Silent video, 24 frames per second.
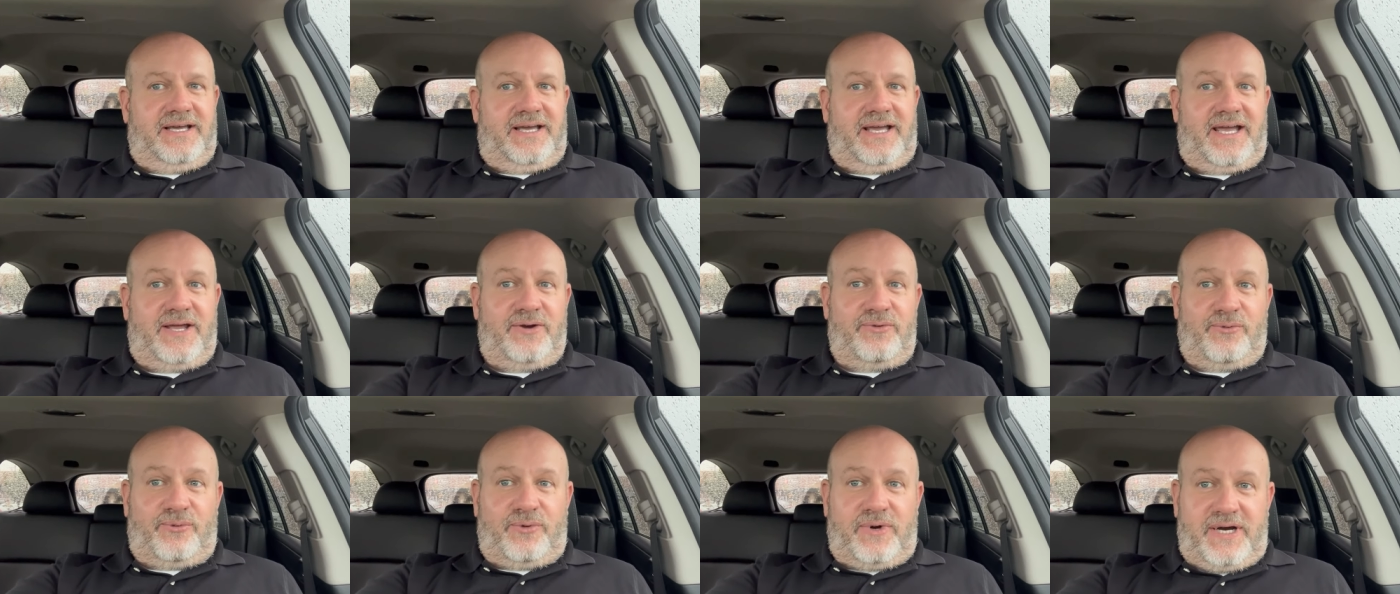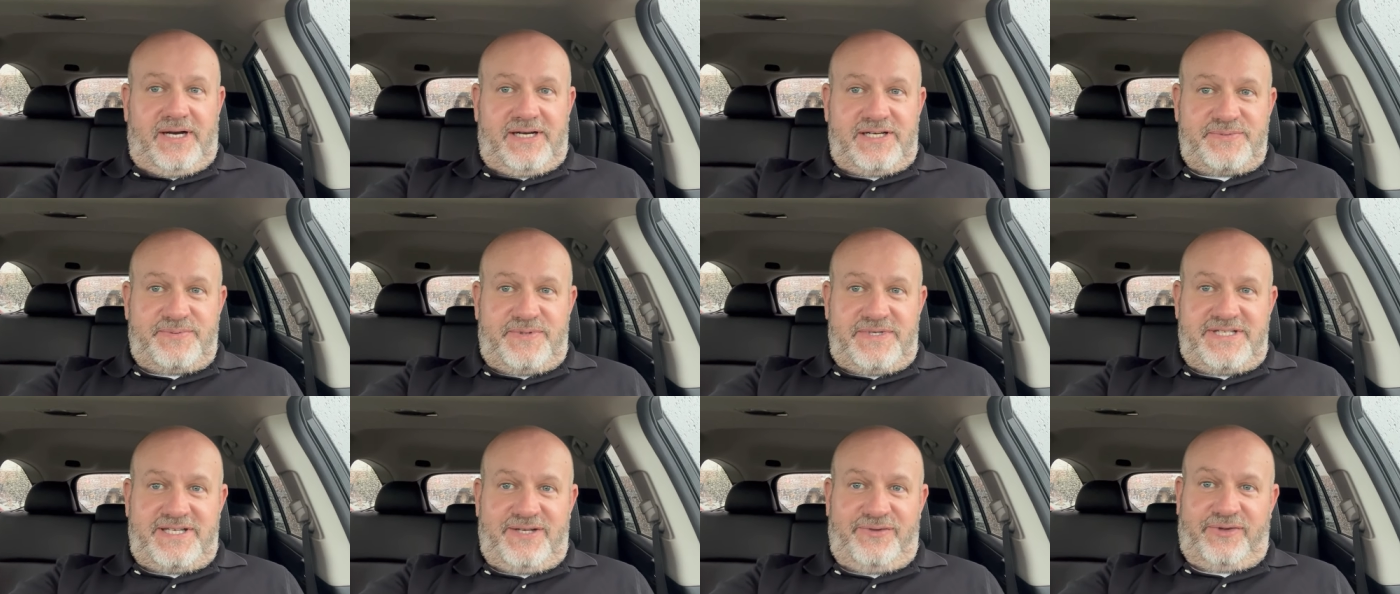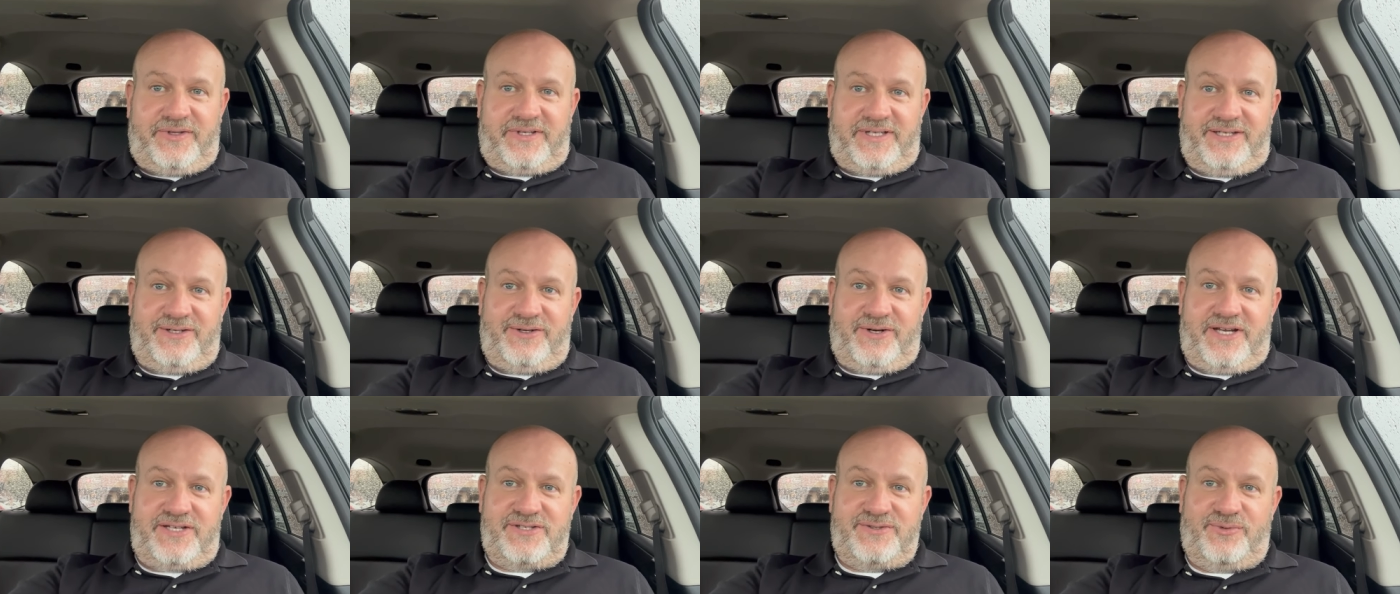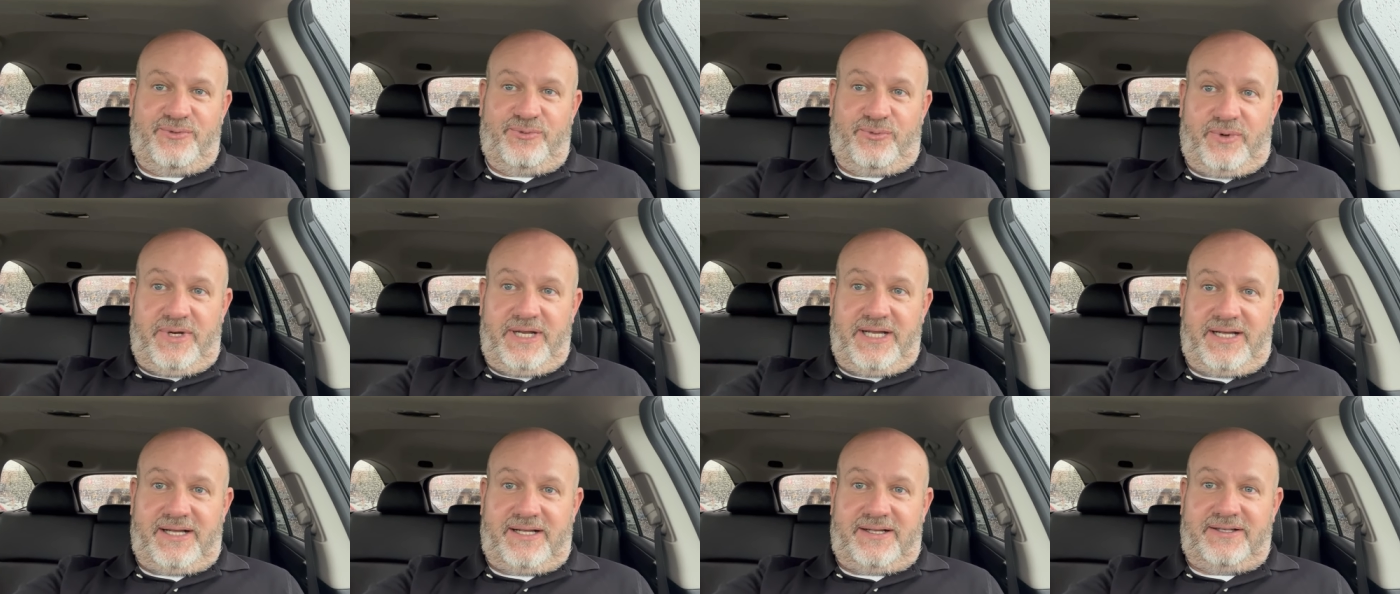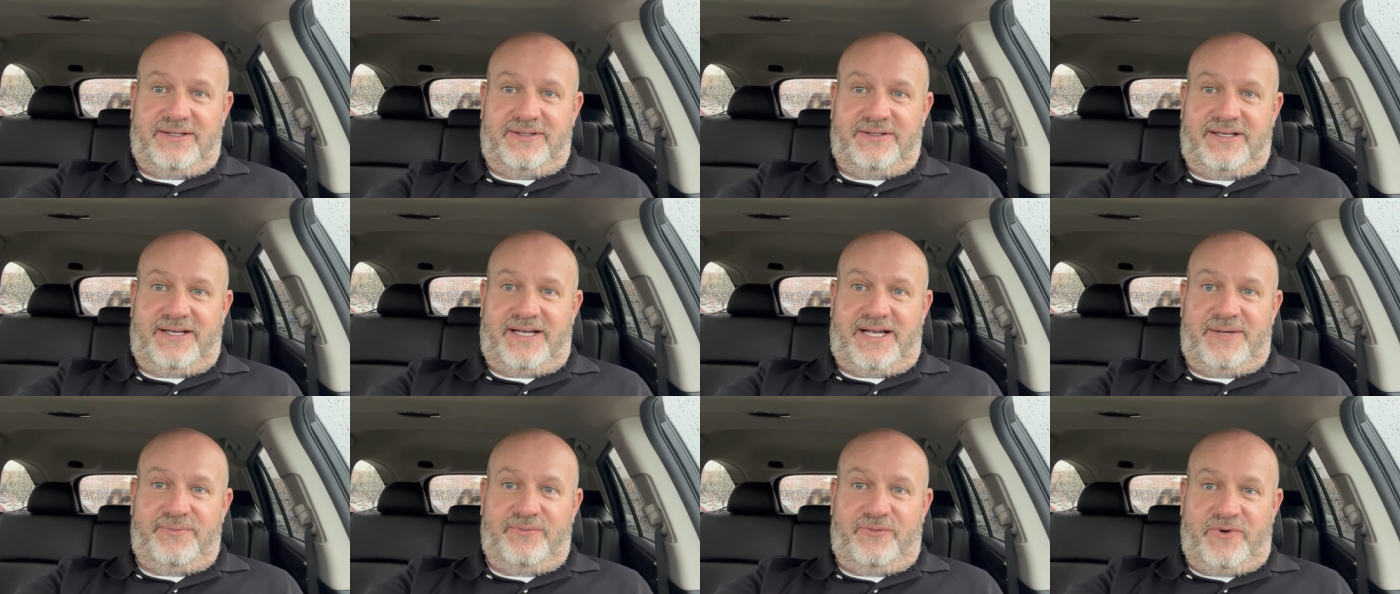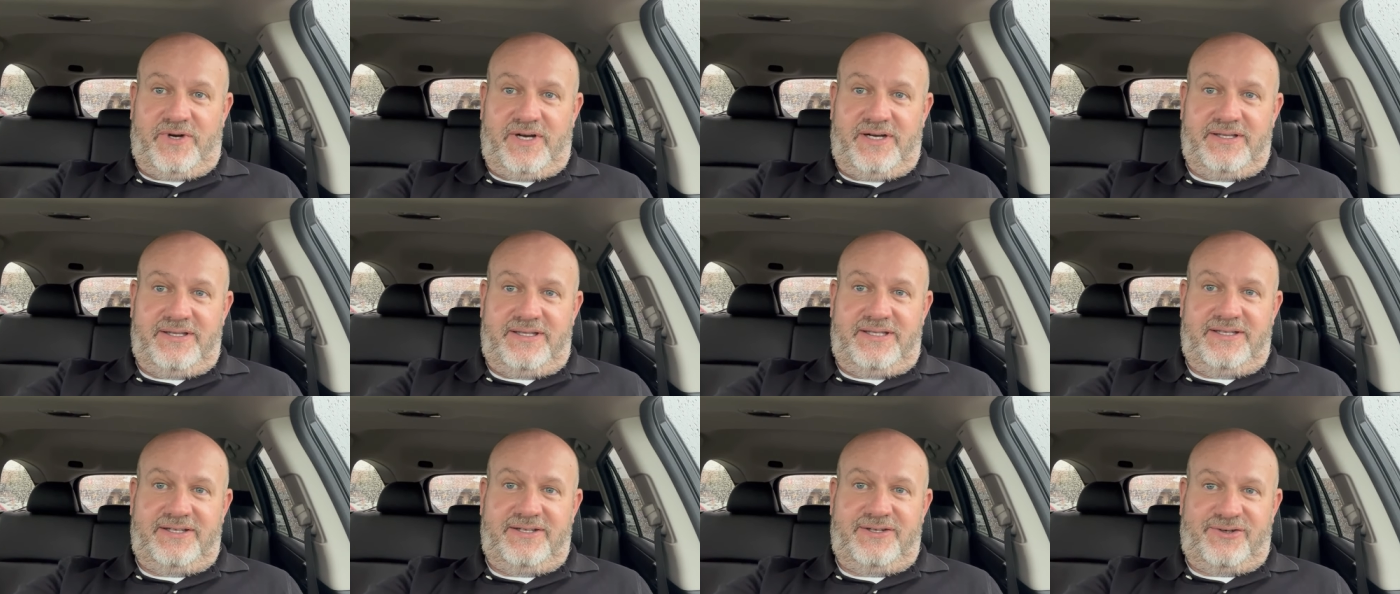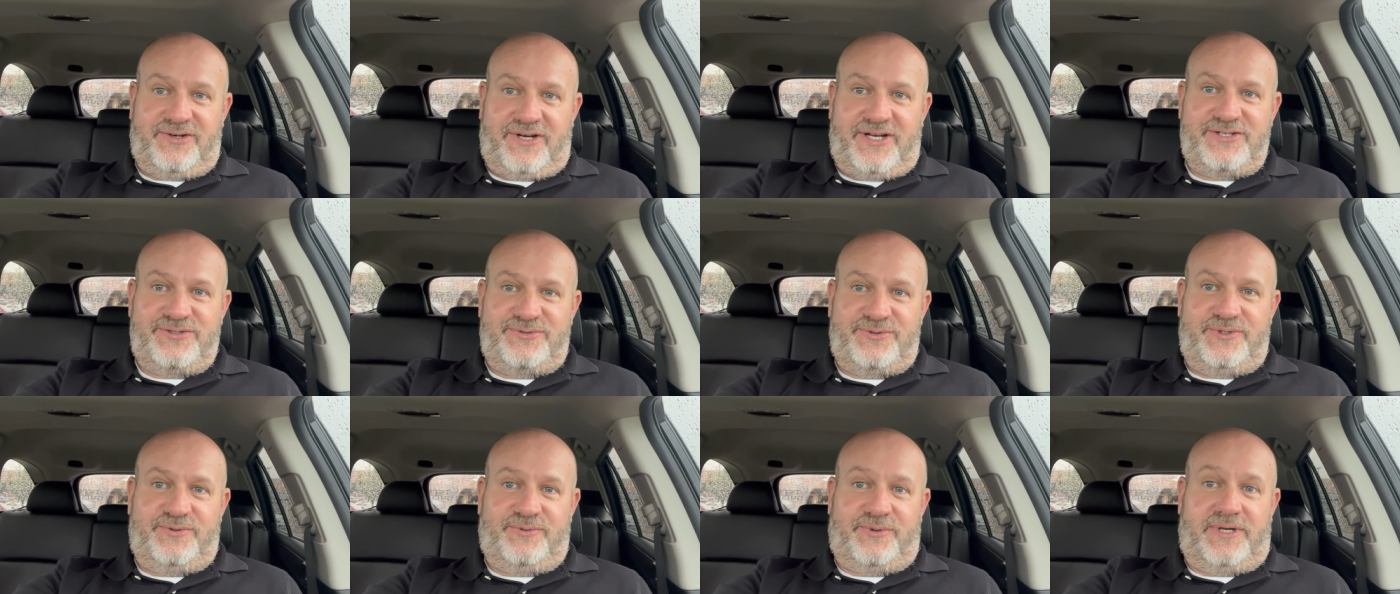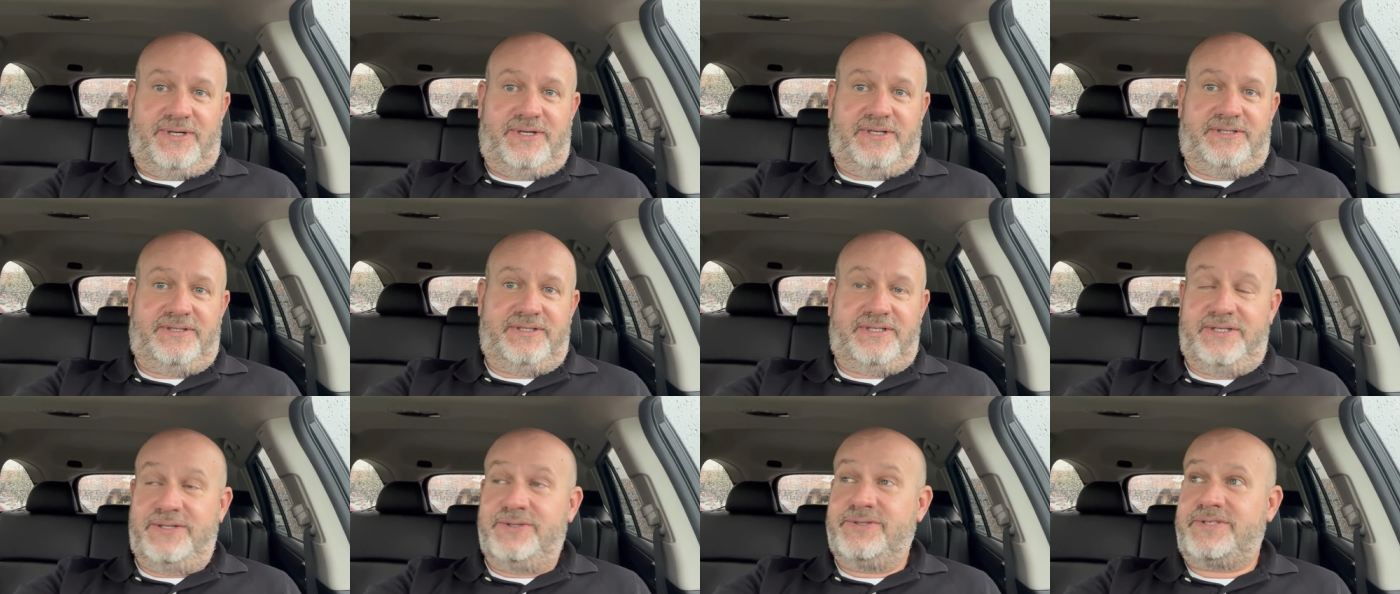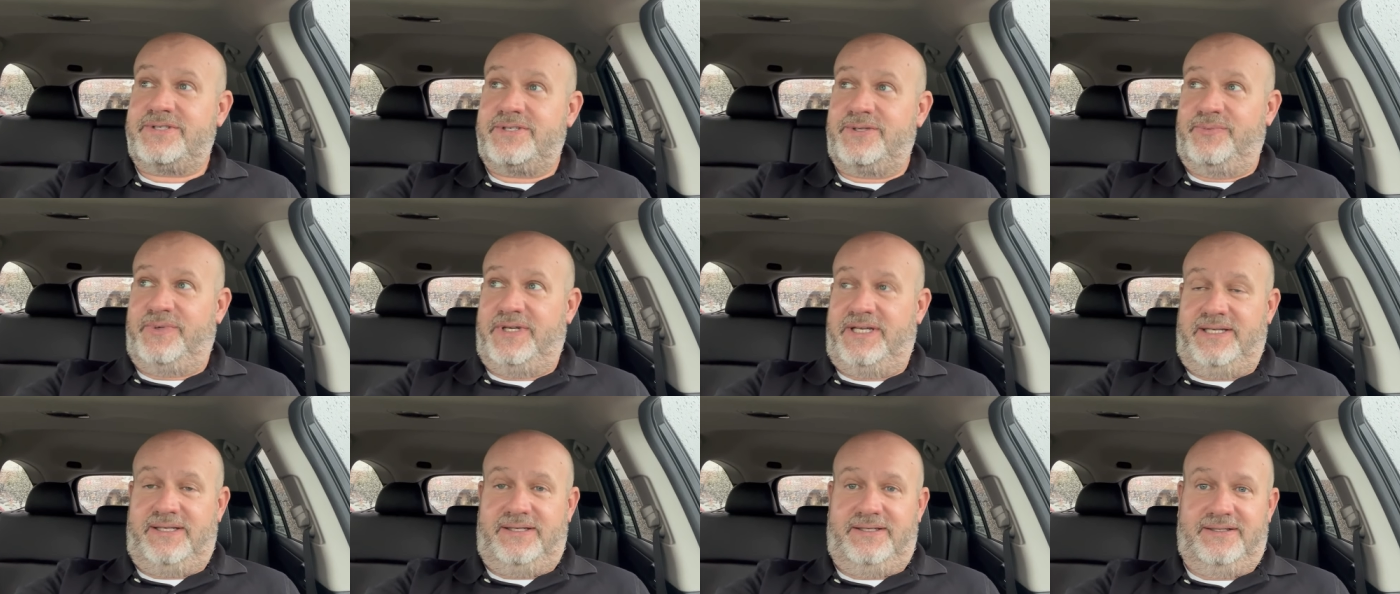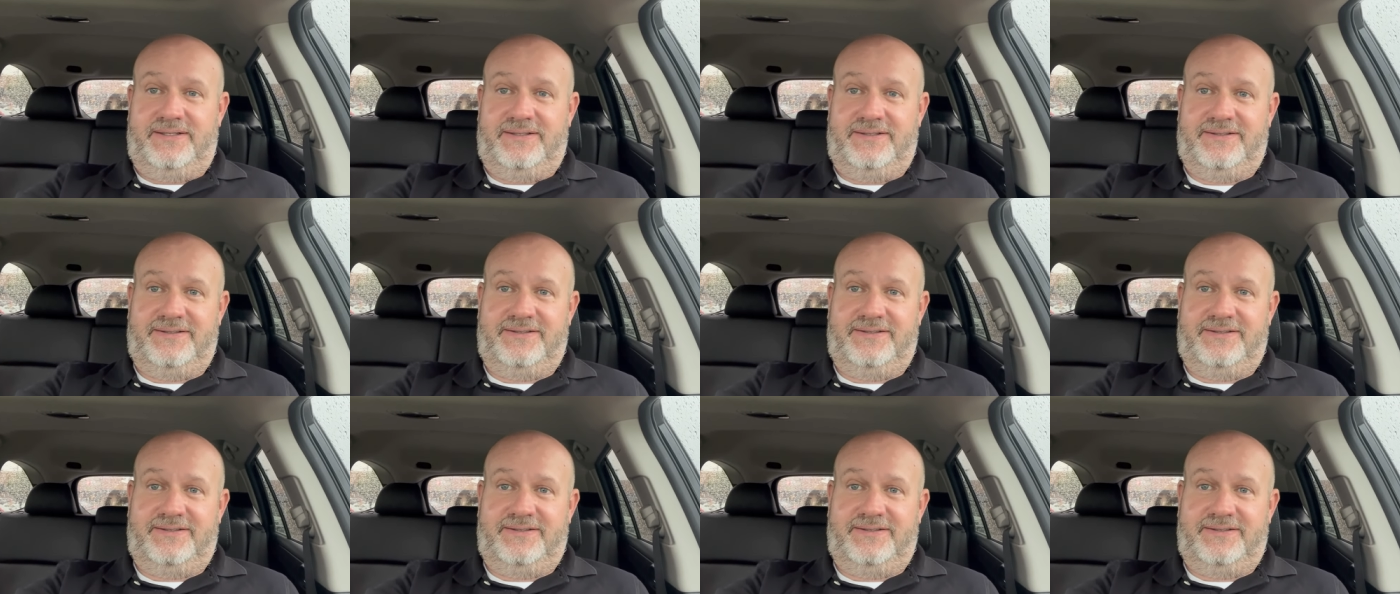And where specifically in Crestwood? Well, I'm where the Crestwood Mall used to be.